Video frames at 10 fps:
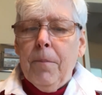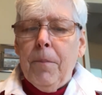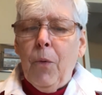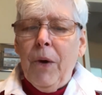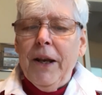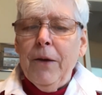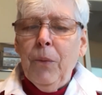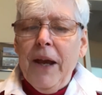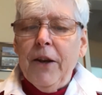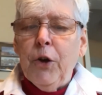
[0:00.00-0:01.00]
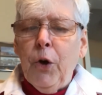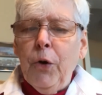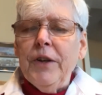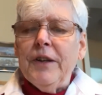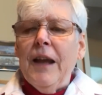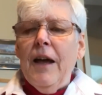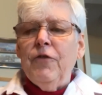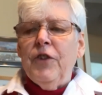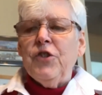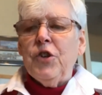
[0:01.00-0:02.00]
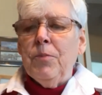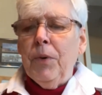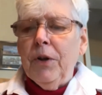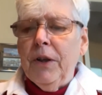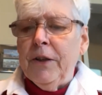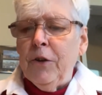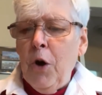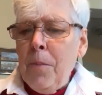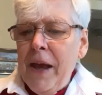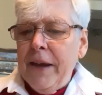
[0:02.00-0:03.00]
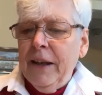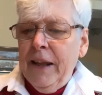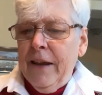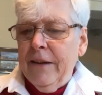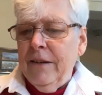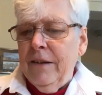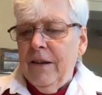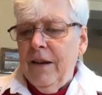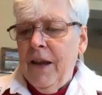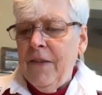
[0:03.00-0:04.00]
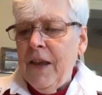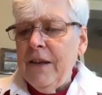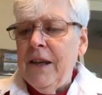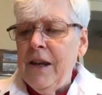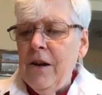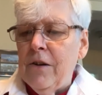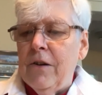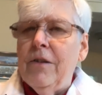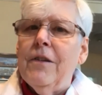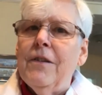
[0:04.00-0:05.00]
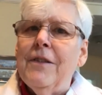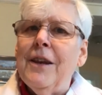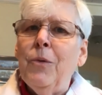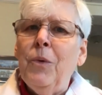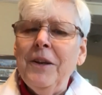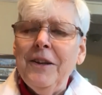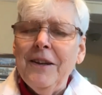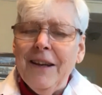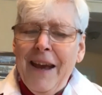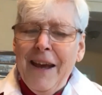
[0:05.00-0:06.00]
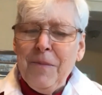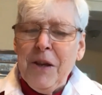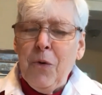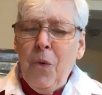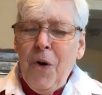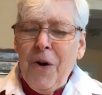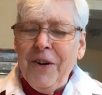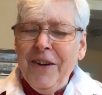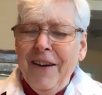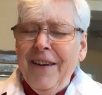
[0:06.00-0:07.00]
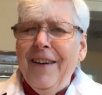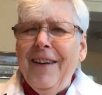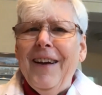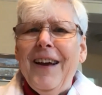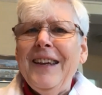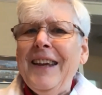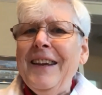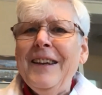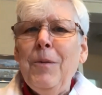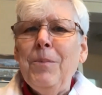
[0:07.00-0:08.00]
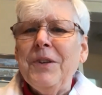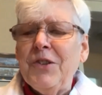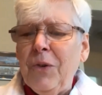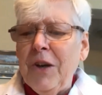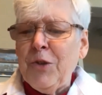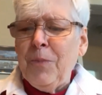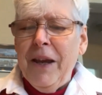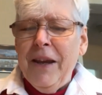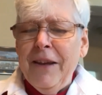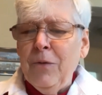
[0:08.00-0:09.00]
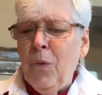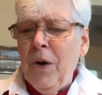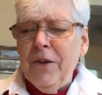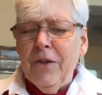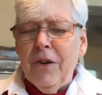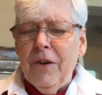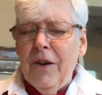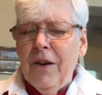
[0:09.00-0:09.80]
But when I read a current nonfiction book like Nomadland, and then hear that it won an Academy Award, I can't help but scratch my head and wonder.